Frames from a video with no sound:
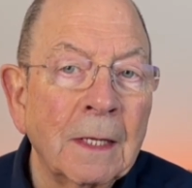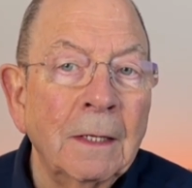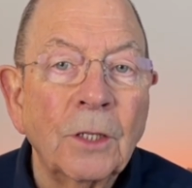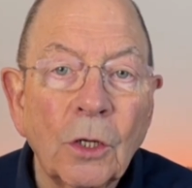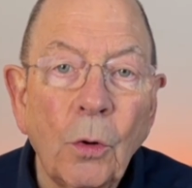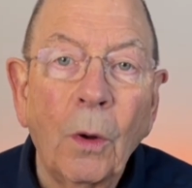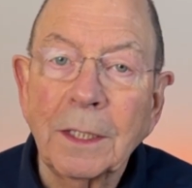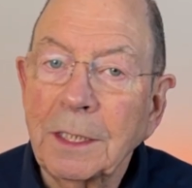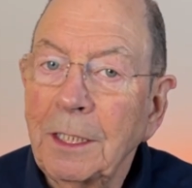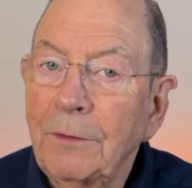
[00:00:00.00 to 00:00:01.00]
The
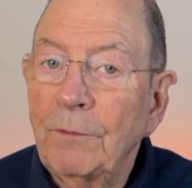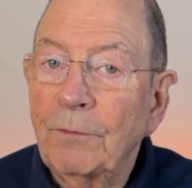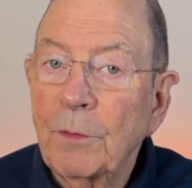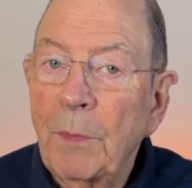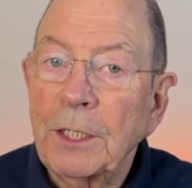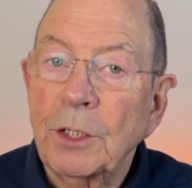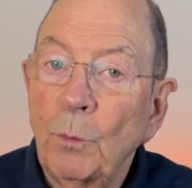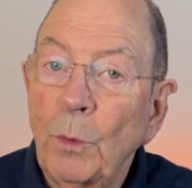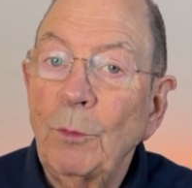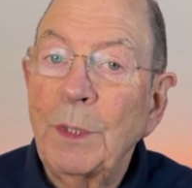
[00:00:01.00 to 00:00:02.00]
quality of information
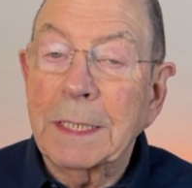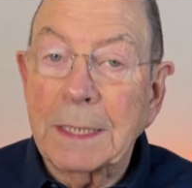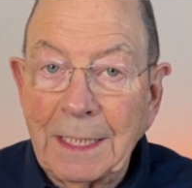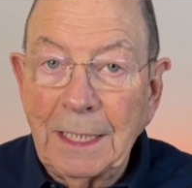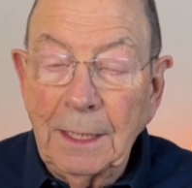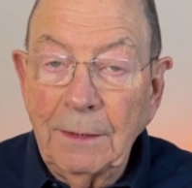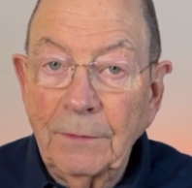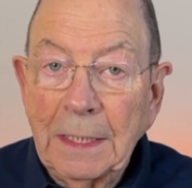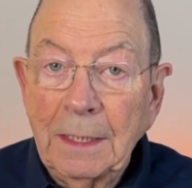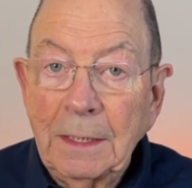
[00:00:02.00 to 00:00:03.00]
we receive
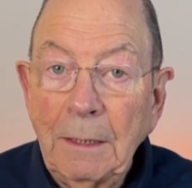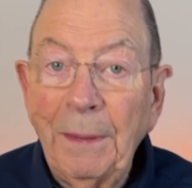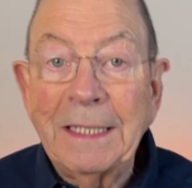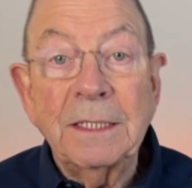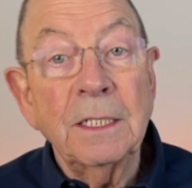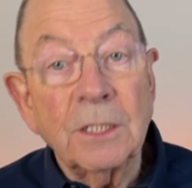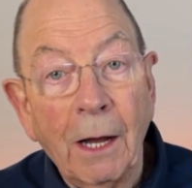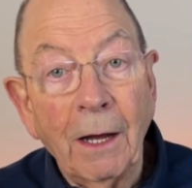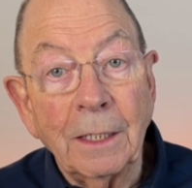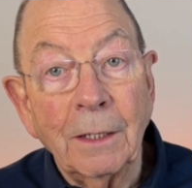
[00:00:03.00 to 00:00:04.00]
depends
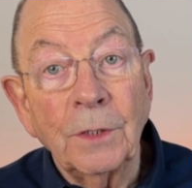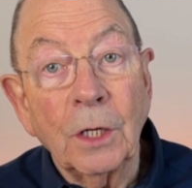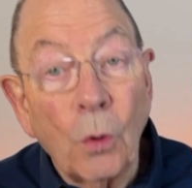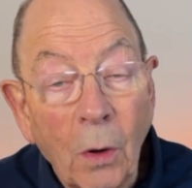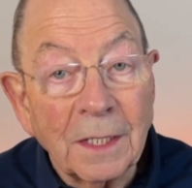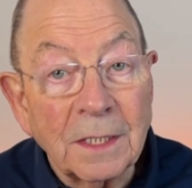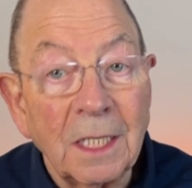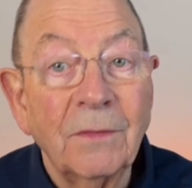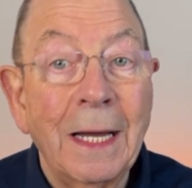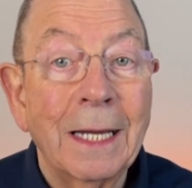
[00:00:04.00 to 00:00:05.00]
entirely on the quality
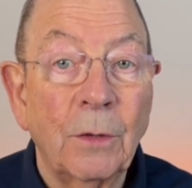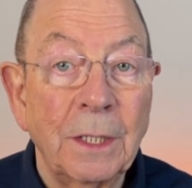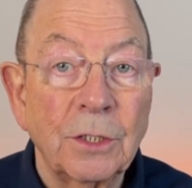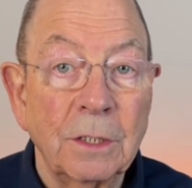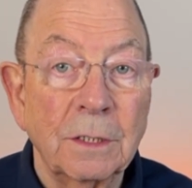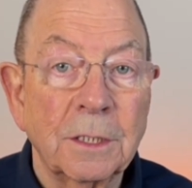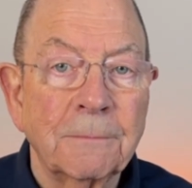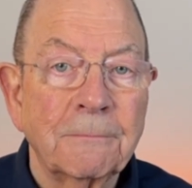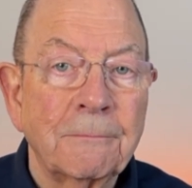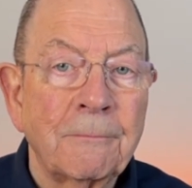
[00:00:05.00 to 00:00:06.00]
of our questions.
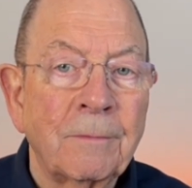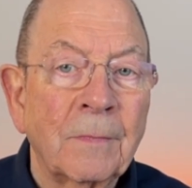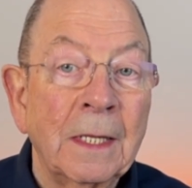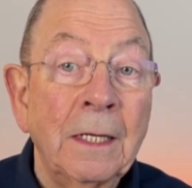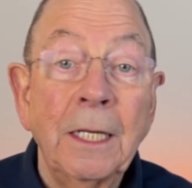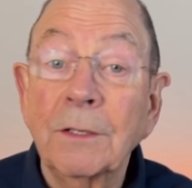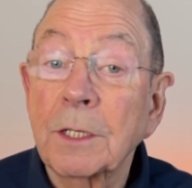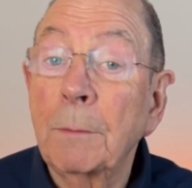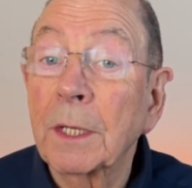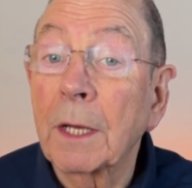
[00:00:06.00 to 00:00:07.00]
Here are
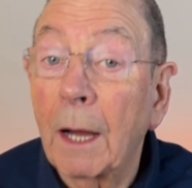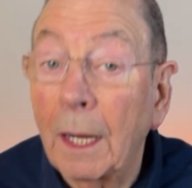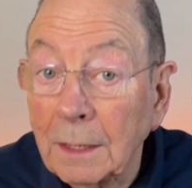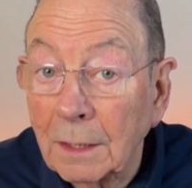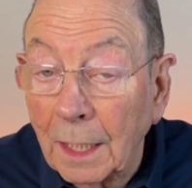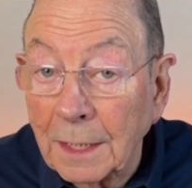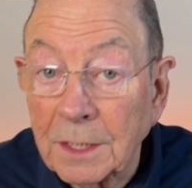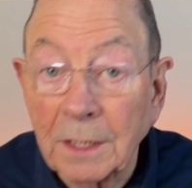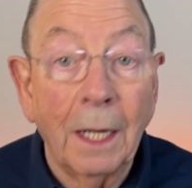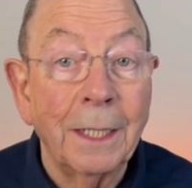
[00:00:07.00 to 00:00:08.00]
some of the guidelines
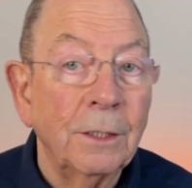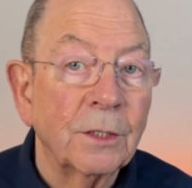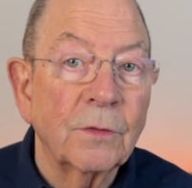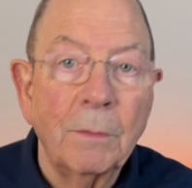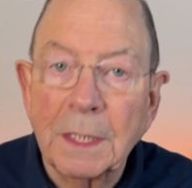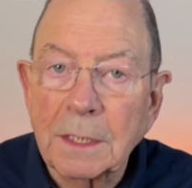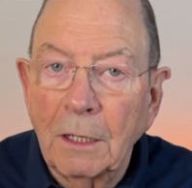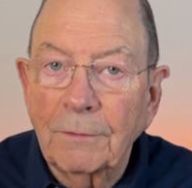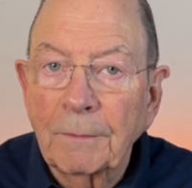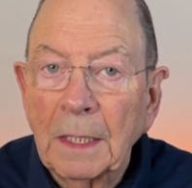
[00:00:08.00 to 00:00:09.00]
that I use for
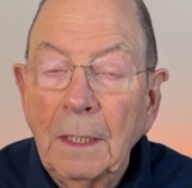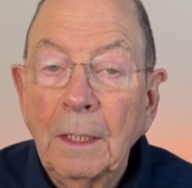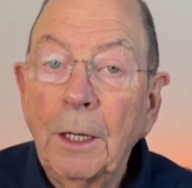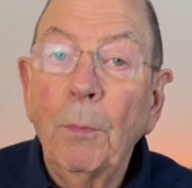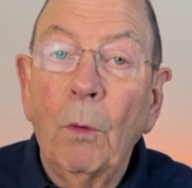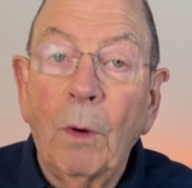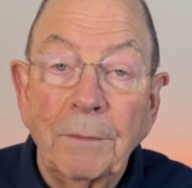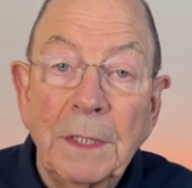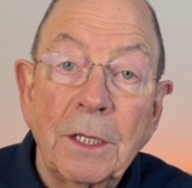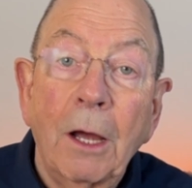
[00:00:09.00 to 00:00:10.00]
myself. Number one
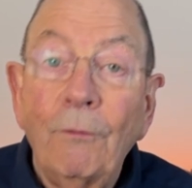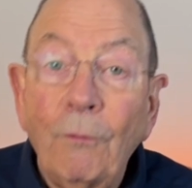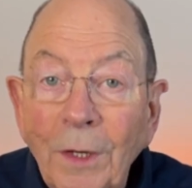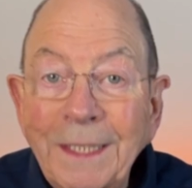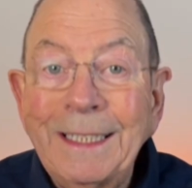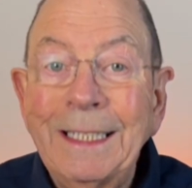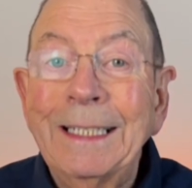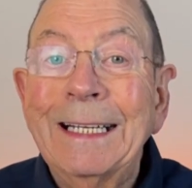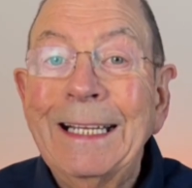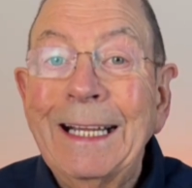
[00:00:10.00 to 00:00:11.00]
is
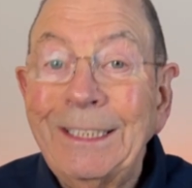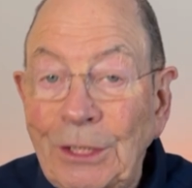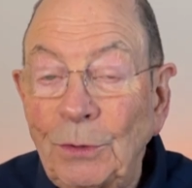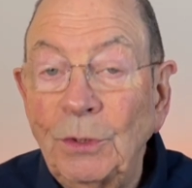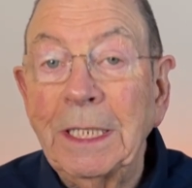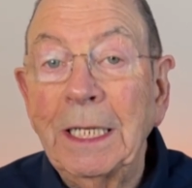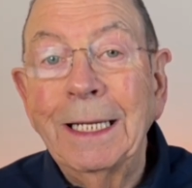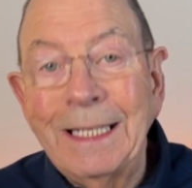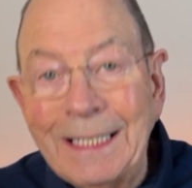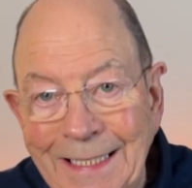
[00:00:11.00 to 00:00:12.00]
avoiding using
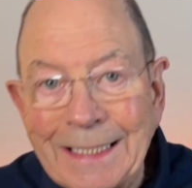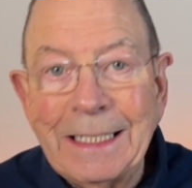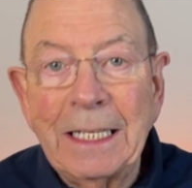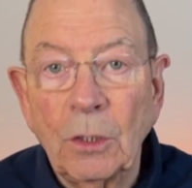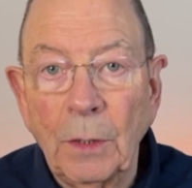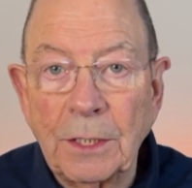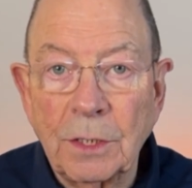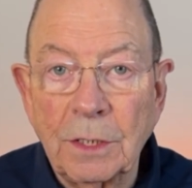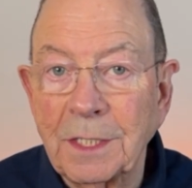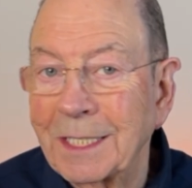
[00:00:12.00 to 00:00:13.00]
leading
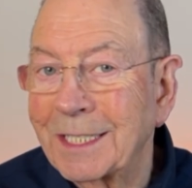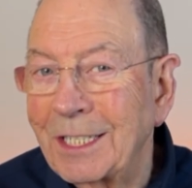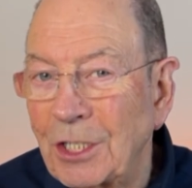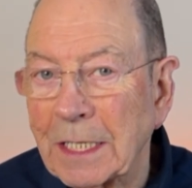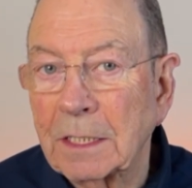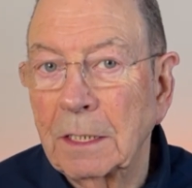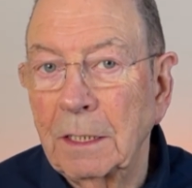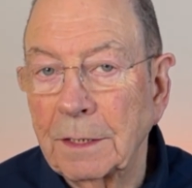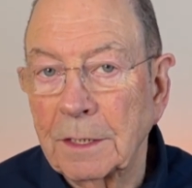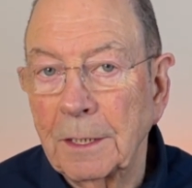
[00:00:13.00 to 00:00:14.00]
questions that suggest an
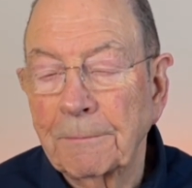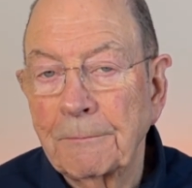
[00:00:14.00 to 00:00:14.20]
answer.